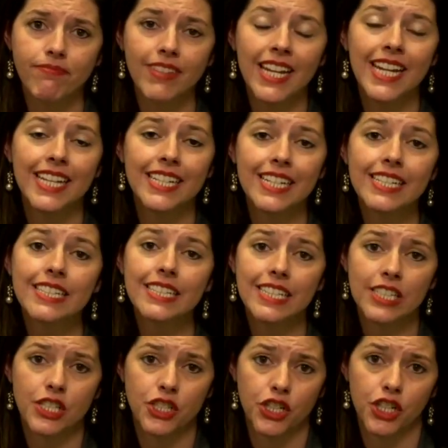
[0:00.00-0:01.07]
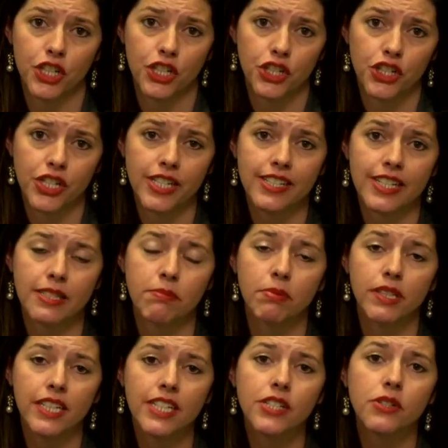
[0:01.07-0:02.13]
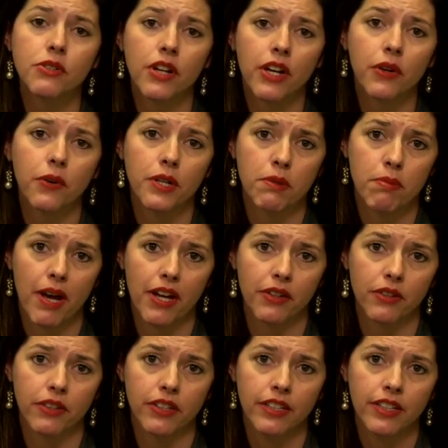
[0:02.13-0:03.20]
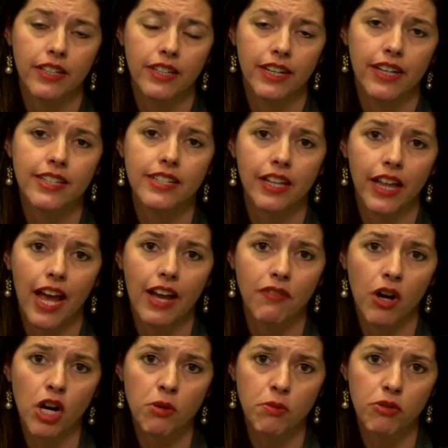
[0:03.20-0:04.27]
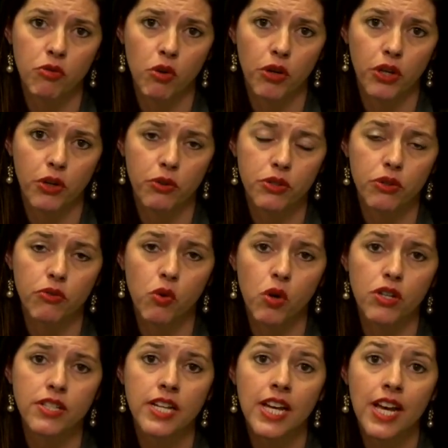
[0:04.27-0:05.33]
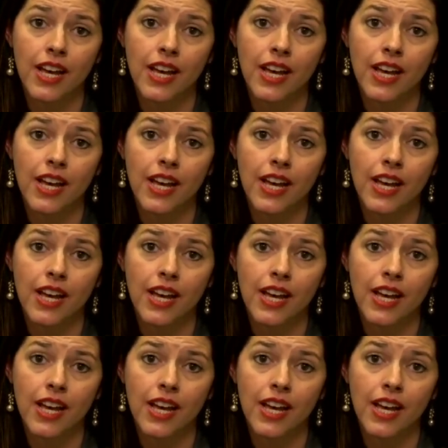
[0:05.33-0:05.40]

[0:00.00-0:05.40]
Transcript: He does listen to her. She says, Please do not go into battle until I have armor for you. So, of course,